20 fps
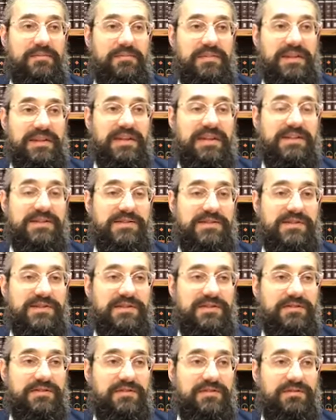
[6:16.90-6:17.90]
begins
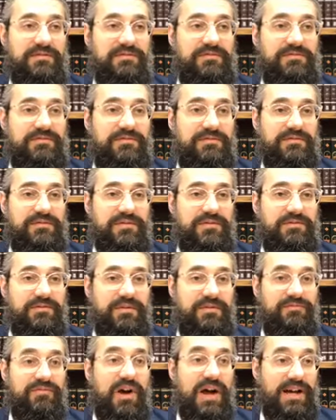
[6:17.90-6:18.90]
to, to
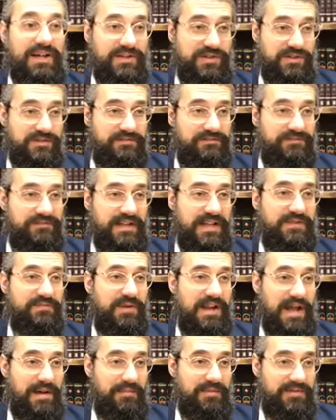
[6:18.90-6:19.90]
rise. That's
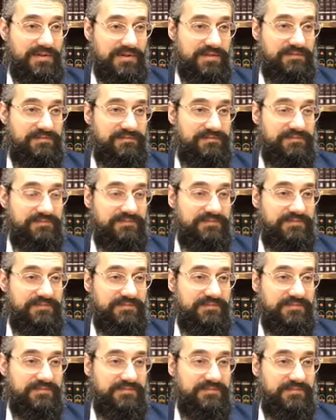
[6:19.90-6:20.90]
what happens.
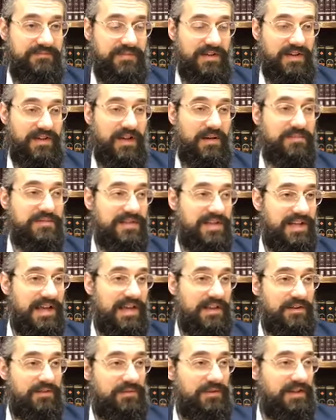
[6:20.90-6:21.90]
When it comes
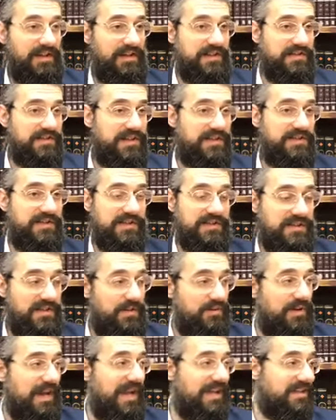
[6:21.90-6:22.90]
together, when the consistency
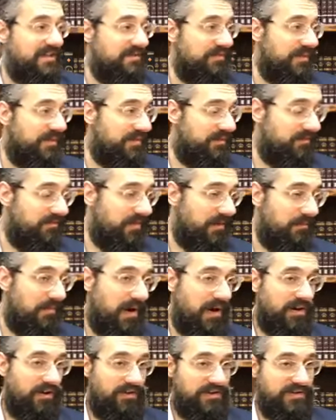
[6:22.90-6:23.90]
unites, when the, the
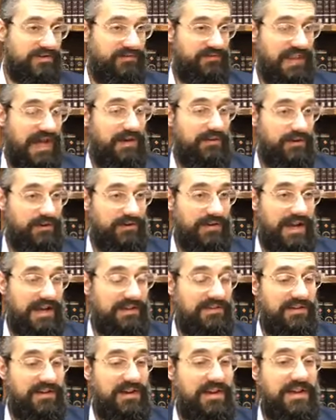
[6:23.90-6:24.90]
particles of flour
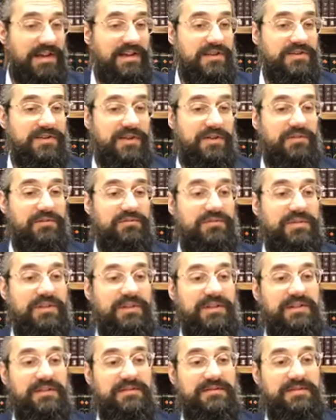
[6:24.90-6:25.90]
unite, so
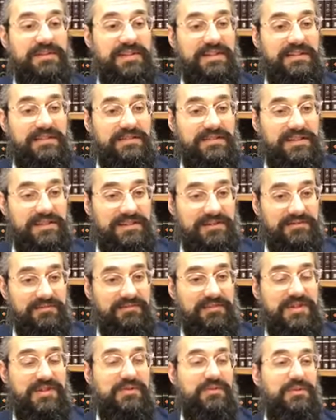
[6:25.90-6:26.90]
the, the, the,
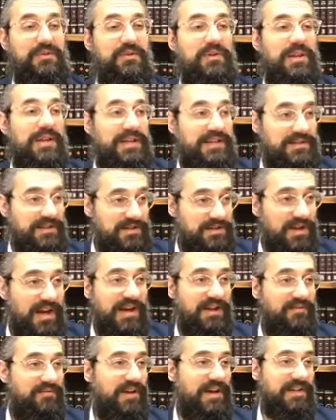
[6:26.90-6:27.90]
what you would call, I guess, the
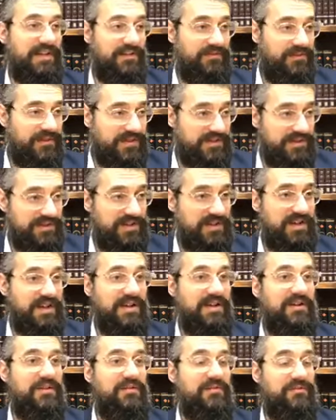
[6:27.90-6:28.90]
side effect of this
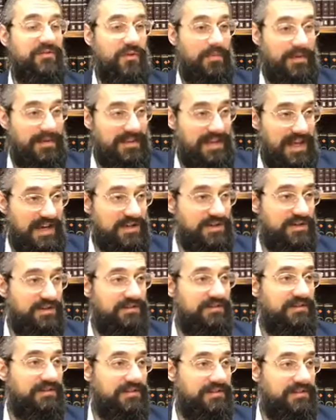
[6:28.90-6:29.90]
fermentation,